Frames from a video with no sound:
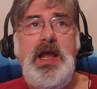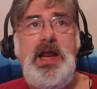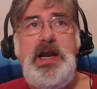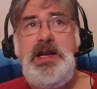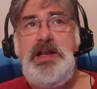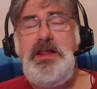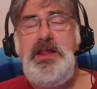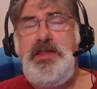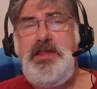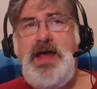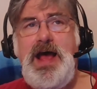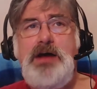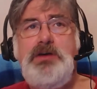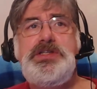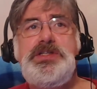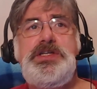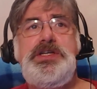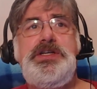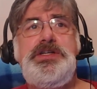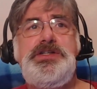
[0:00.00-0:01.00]
And in the
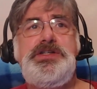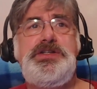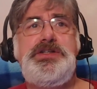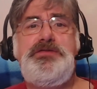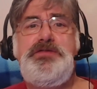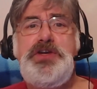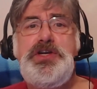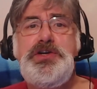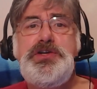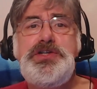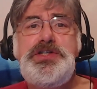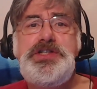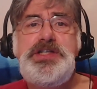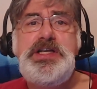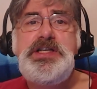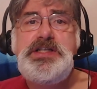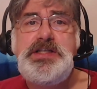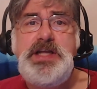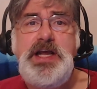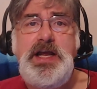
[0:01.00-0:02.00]
thousands of years
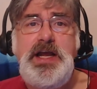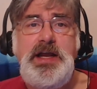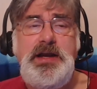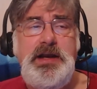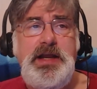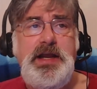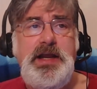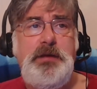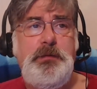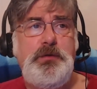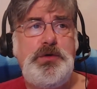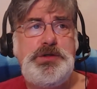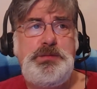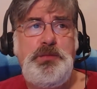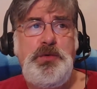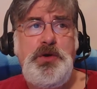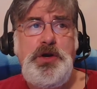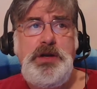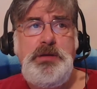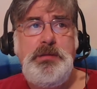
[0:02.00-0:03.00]
since then, it was
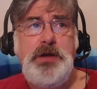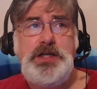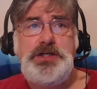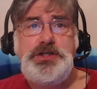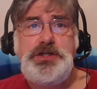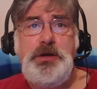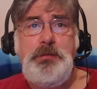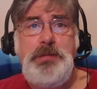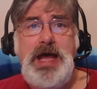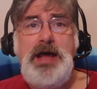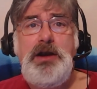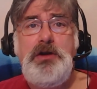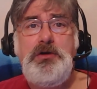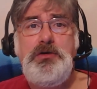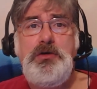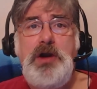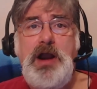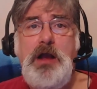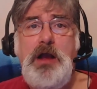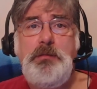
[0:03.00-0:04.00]
pretty much a
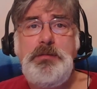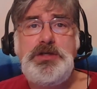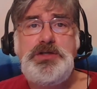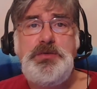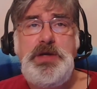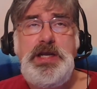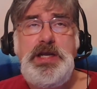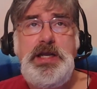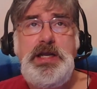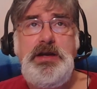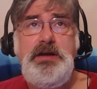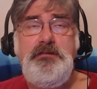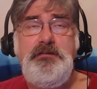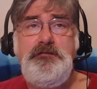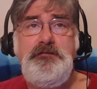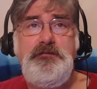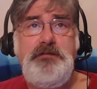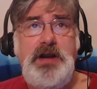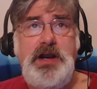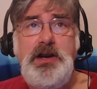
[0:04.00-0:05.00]
battleground between
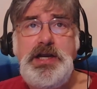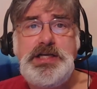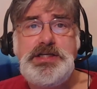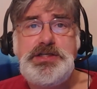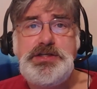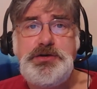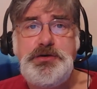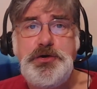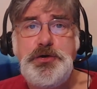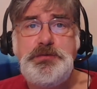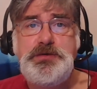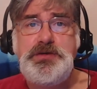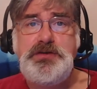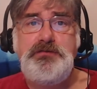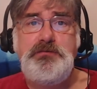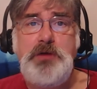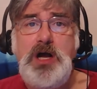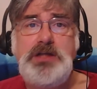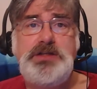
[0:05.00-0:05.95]
various groups of